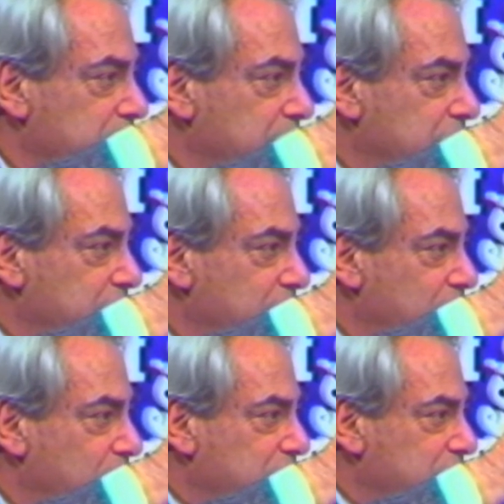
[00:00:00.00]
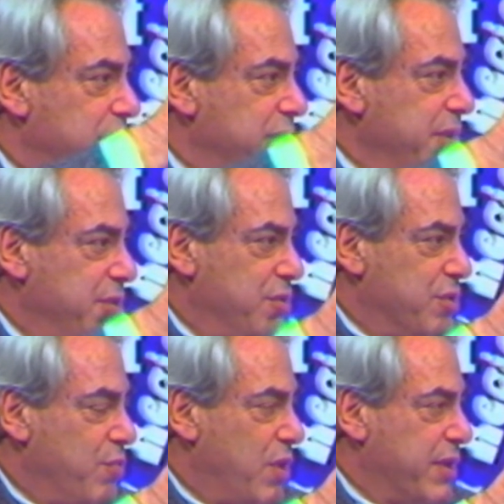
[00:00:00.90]
And, and one can see
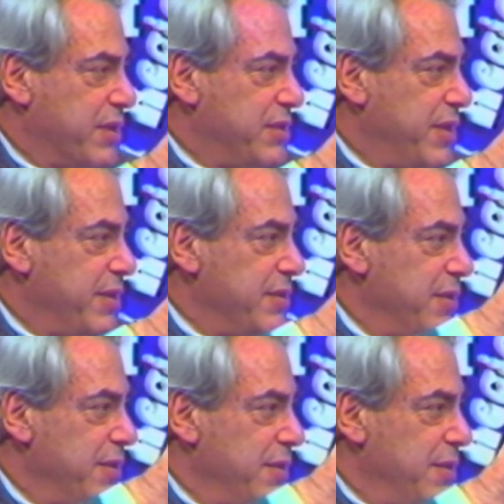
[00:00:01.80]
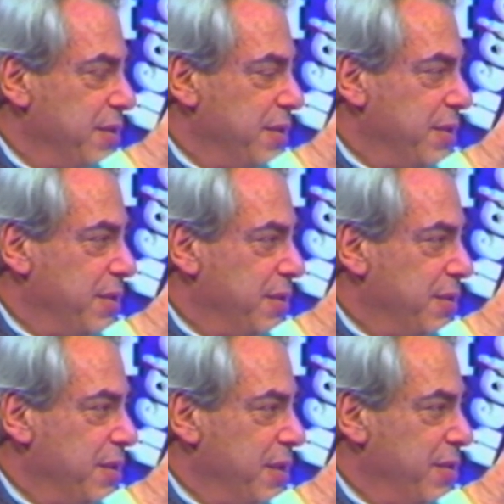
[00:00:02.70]
to what extent
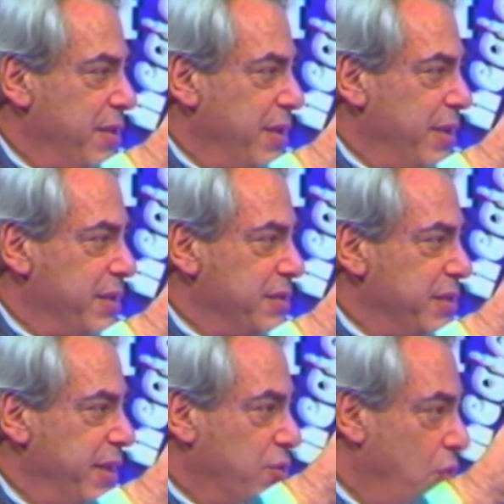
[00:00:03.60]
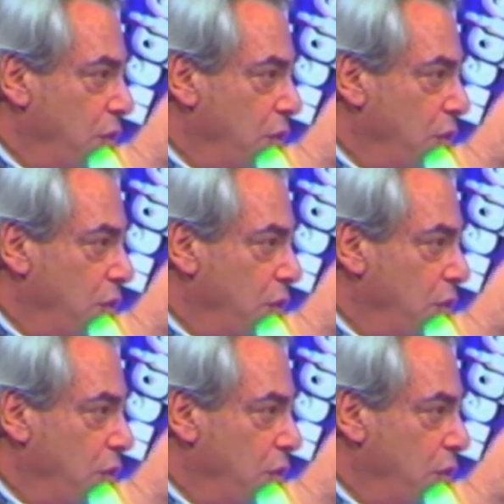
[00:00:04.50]
uh, there is a